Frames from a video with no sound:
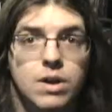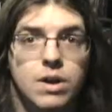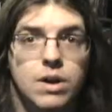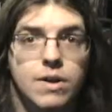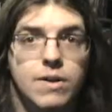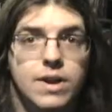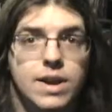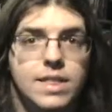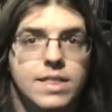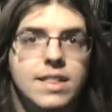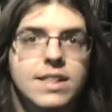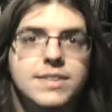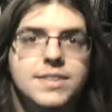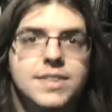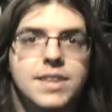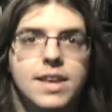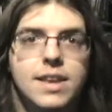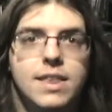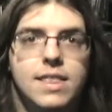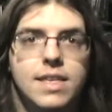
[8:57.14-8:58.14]
Alright, that's
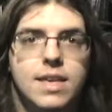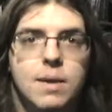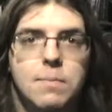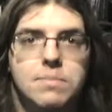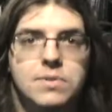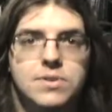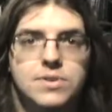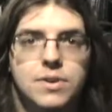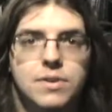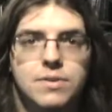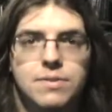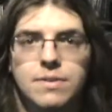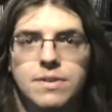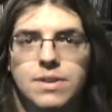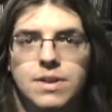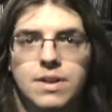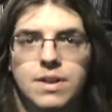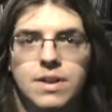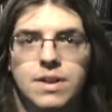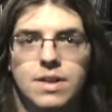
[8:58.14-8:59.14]
the end of the episode.
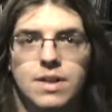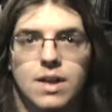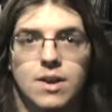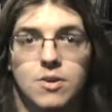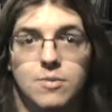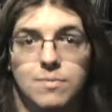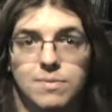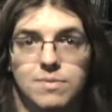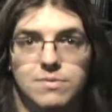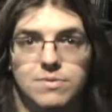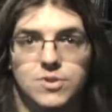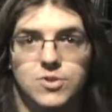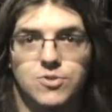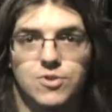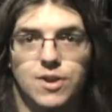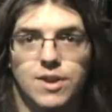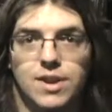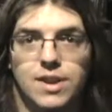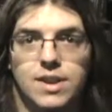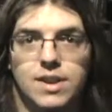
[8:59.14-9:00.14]
Hope you
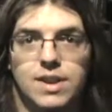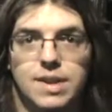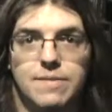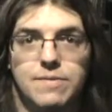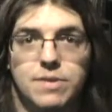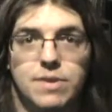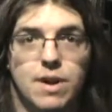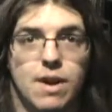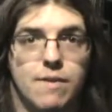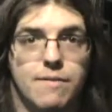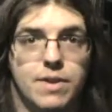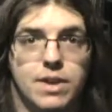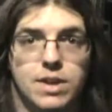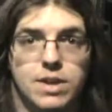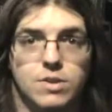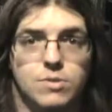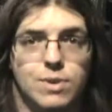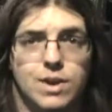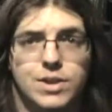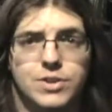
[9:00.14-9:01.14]
enjoyed it. If you have
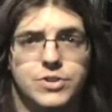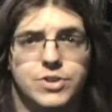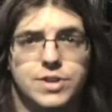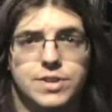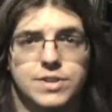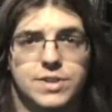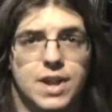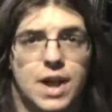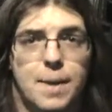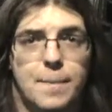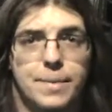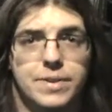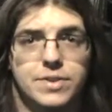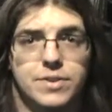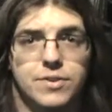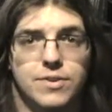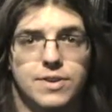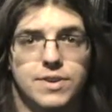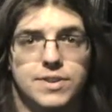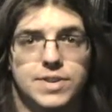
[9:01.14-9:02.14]
any questions, comments,
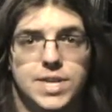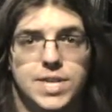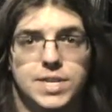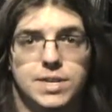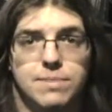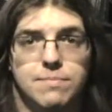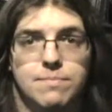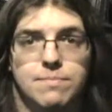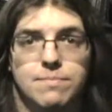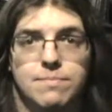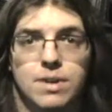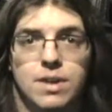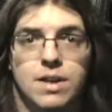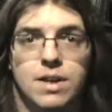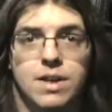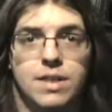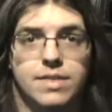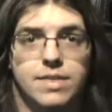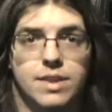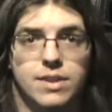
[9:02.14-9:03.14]
criticism,
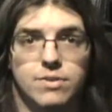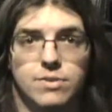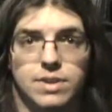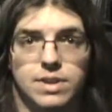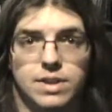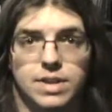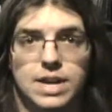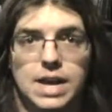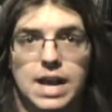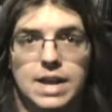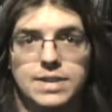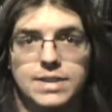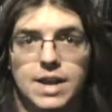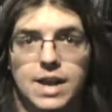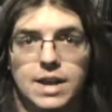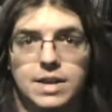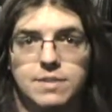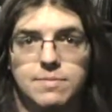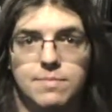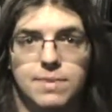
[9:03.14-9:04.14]
then you can
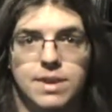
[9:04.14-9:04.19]
contact